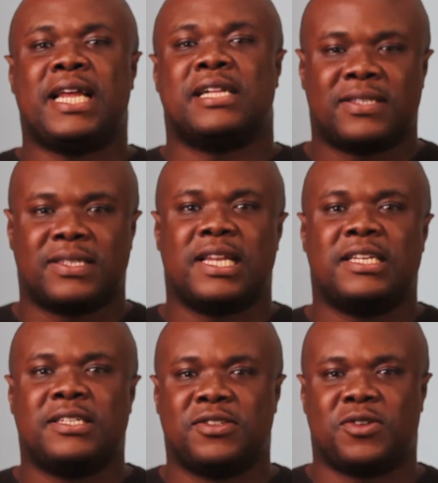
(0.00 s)
and
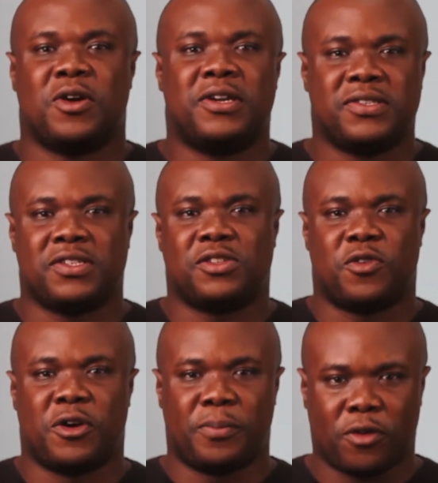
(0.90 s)
selling these currencies
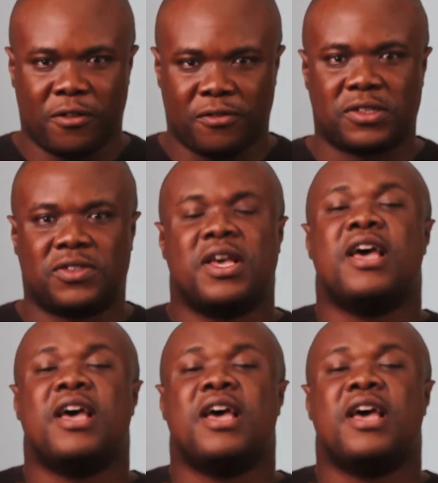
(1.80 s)
for a profit,